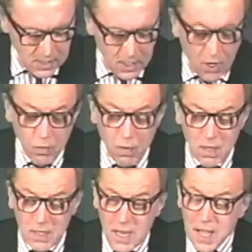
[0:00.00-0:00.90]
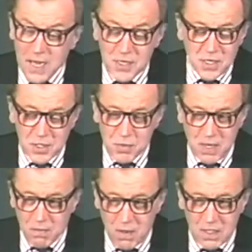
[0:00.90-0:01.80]
On
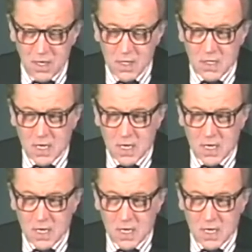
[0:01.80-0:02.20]
another